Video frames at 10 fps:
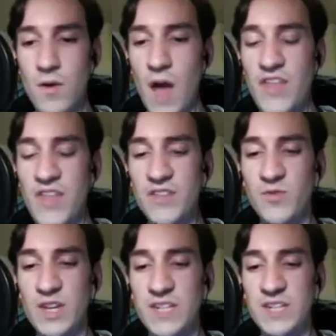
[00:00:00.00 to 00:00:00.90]
I think the
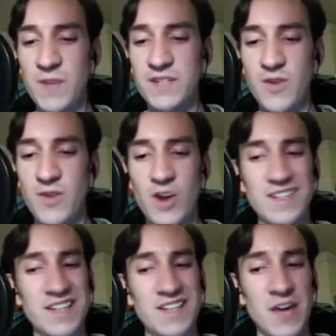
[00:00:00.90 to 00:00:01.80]
really expensive card
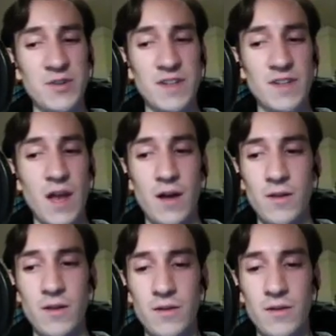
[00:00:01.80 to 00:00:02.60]
is the Debtor's Knell.